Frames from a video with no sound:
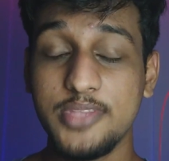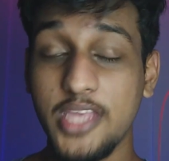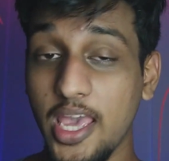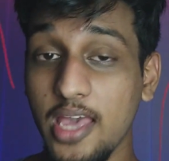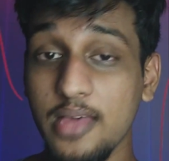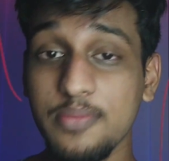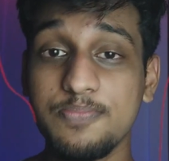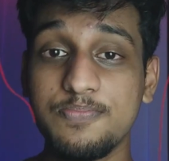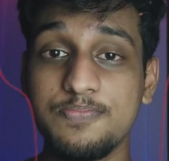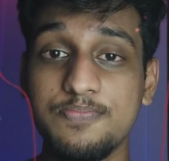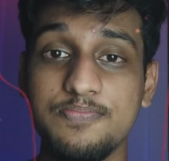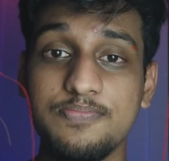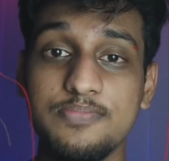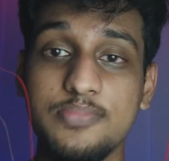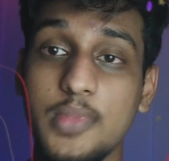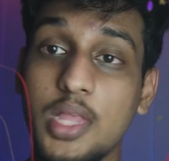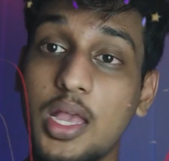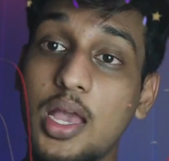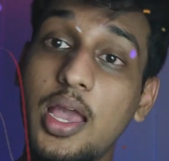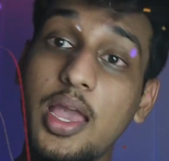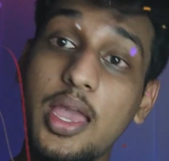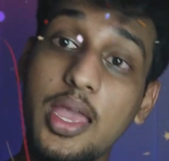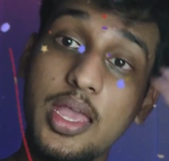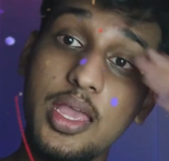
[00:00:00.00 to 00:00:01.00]
Yeah,
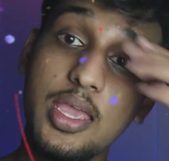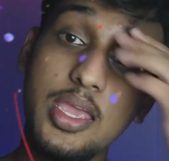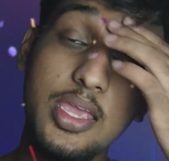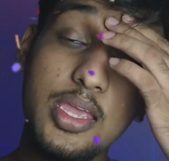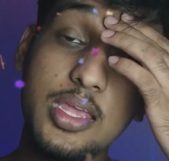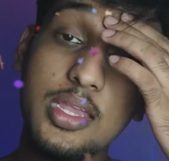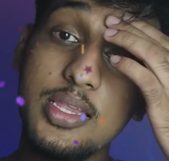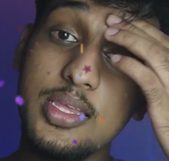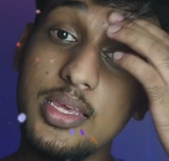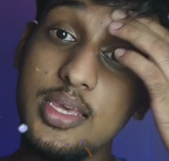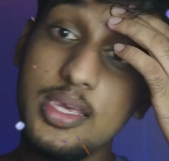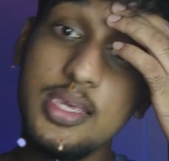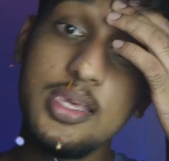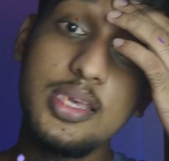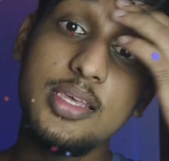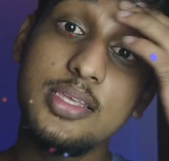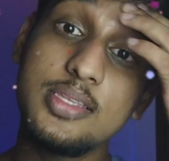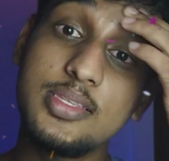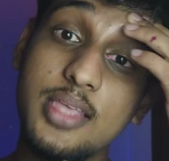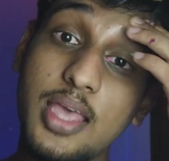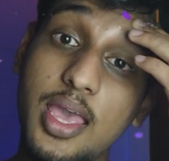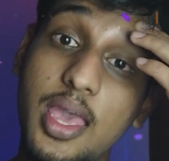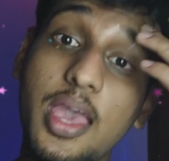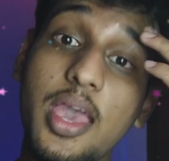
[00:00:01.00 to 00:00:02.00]
it
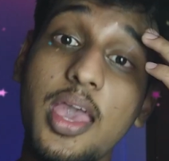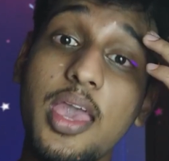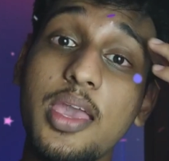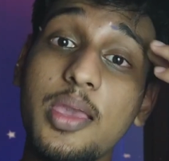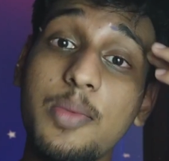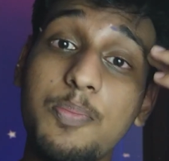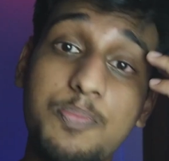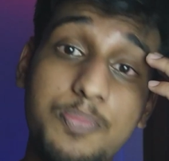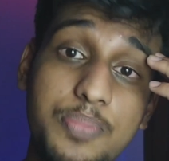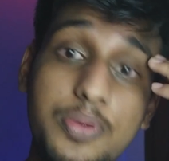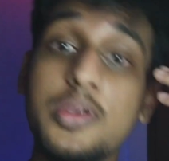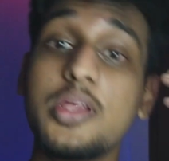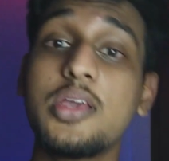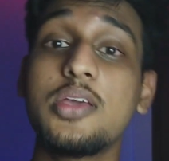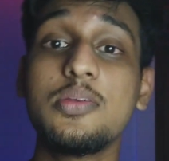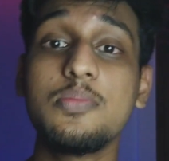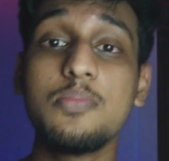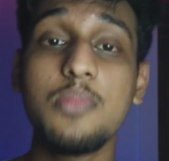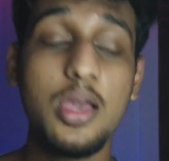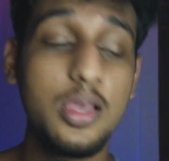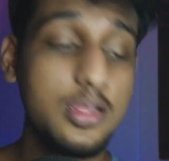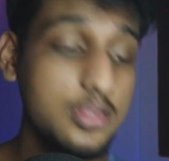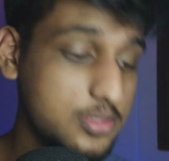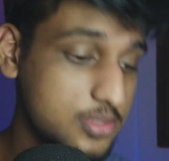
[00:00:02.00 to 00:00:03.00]
is a pretty good
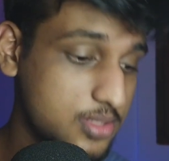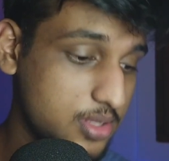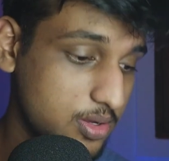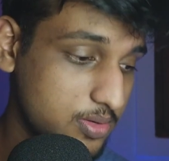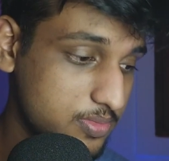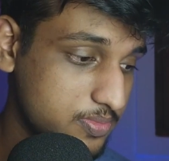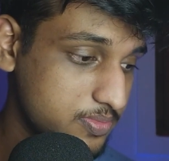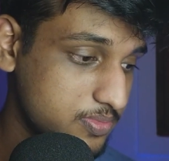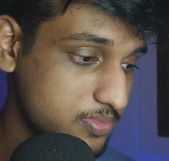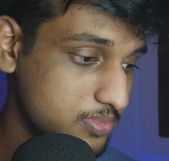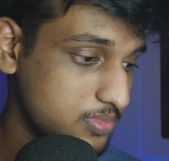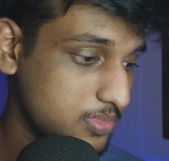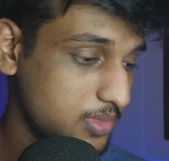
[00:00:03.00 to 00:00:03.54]
milestone.